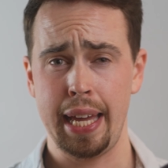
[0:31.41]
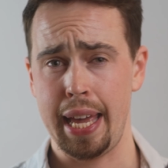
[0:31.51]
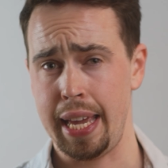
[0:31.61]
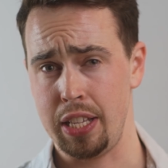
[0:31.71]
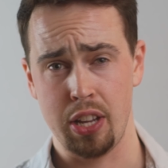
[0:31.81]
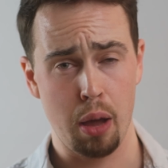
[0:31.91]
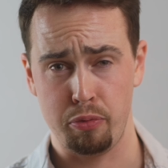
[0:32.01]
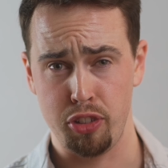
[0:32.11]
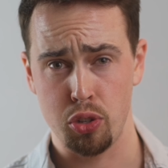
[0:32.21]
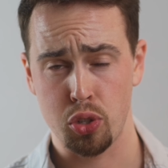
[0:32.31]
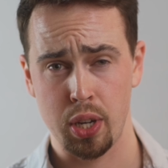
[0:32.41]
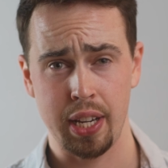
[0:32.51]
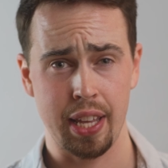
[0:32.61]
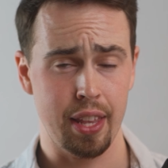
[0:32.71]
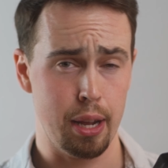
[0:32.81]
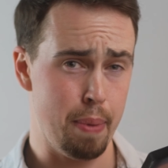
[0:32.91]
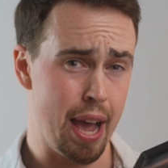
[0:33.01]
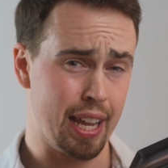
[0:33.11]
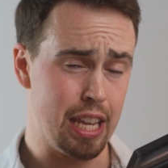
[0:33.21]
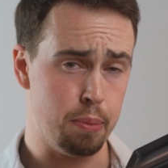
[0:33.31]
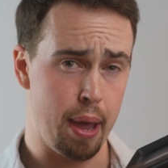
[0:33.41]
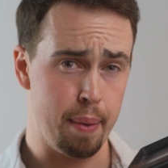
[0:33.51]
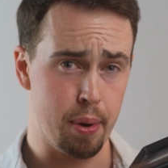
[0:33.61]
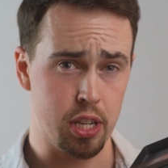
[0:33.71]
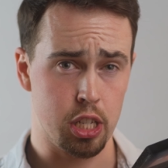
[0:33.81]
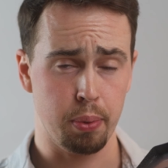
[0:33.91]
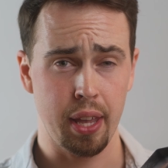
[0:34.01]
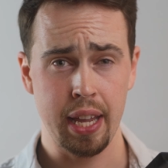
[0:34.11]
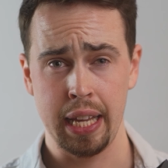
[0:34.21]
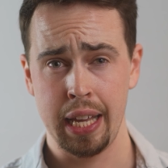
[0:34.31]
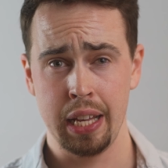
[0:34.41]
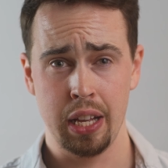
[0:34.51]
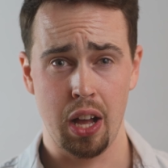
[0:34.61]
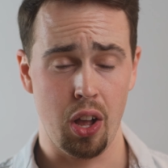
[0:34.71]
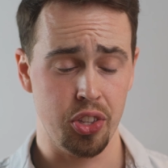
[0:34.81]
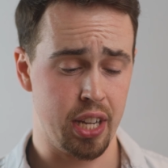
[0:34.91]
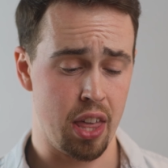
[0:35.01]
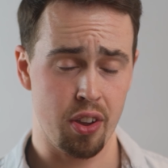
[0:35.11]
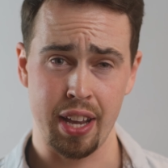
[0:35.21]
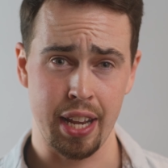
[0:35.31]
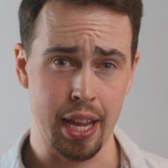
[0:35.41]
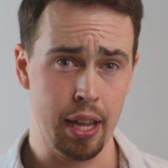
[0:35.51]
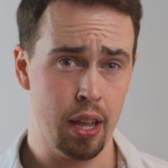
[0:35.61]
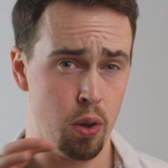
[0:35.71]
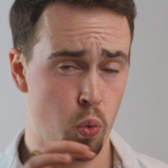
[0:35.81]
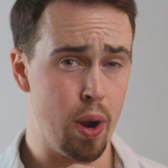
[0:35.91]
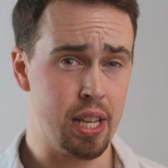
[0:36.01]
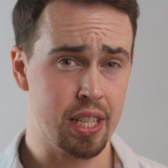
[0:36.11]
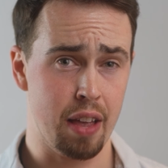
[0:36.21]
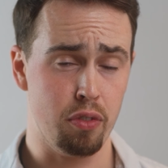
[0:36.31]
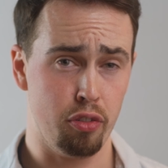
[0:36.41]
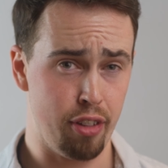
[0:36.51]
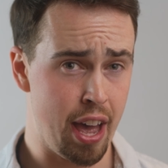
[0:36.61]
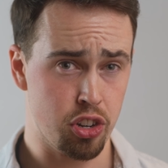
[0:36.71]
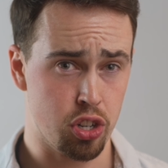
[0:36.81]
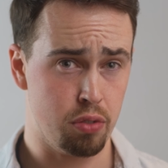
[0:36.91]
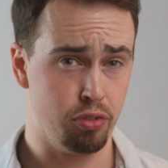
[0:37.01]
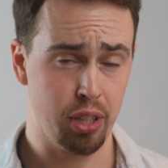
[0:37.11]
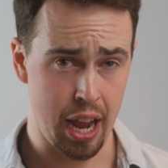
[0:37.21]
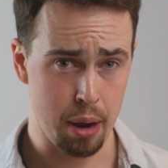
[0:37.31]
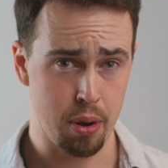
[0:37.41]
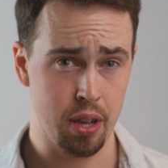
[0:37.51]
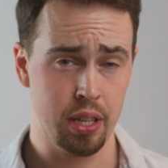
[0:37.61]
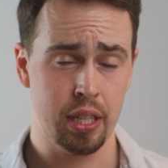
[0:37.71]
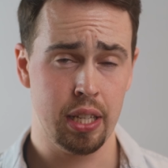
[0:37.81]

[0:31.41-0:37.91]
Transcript: a top view screen, and then a back e-paper display, all together in a waist-level fashion camera.